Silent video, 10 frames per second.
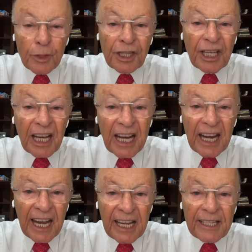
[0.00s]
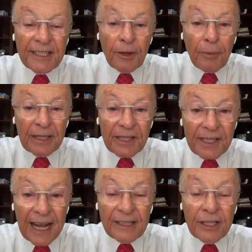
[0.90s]
and makes those
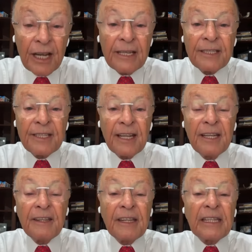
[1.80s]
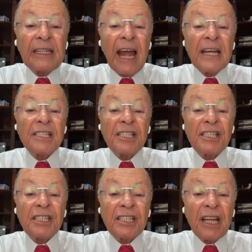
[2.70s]
people who believe and are
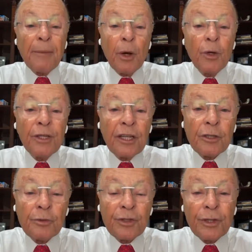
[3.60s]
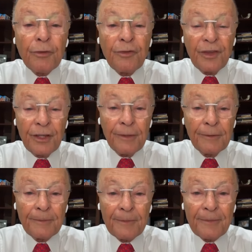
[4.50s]
baptized to be
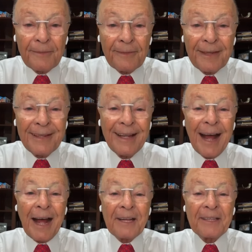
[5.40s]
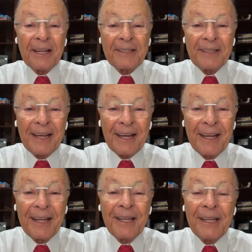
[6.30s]
witnesses of his
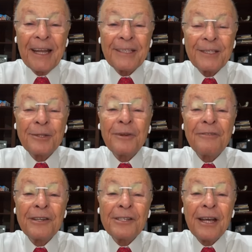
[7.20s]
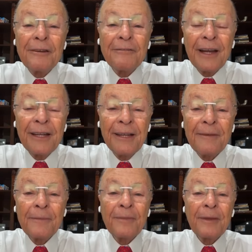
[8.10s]
Son here on earth.
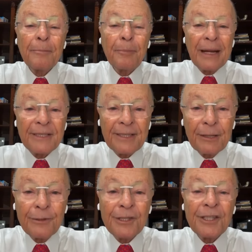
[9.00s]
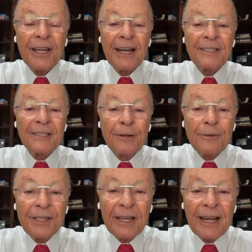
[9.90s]
And this way, the
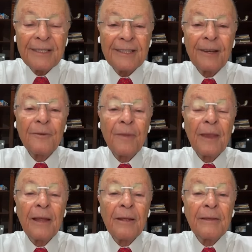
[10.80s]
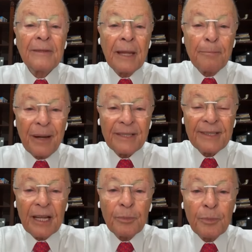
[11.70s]
gospel will be passed on from
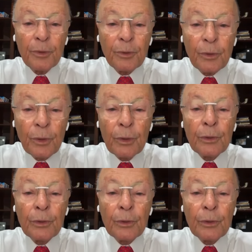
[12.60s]
generation to